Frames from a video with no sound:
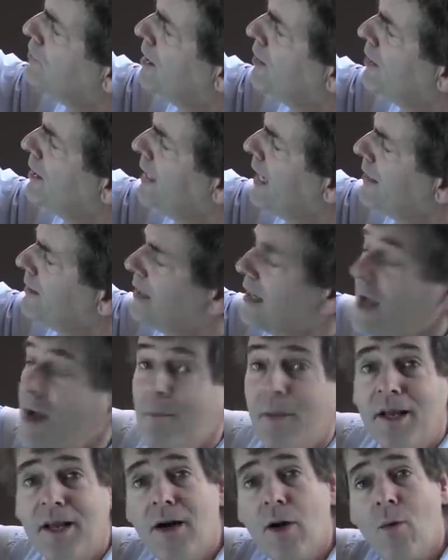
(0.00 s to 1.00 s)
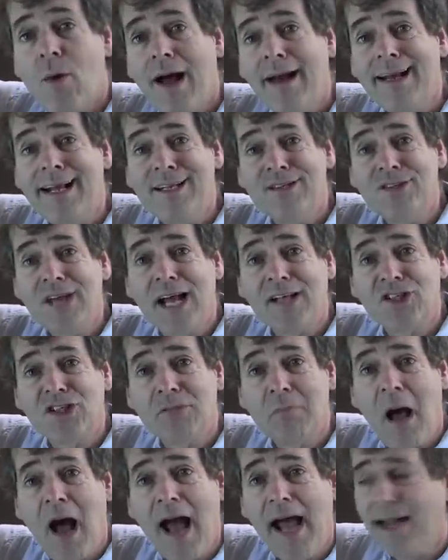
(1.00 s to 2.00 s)
Very nice. But you know what? He's not
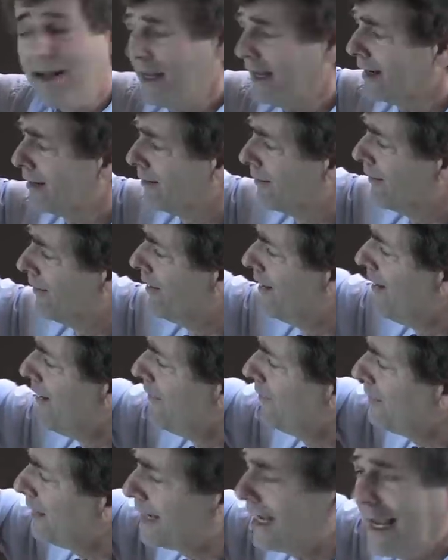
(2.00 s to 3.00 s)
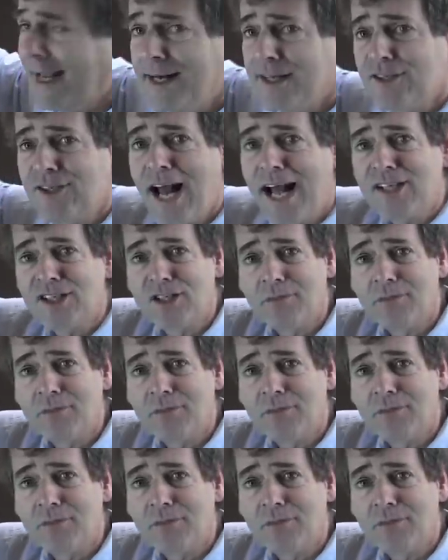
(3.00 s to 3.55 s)
smiling. The kid is not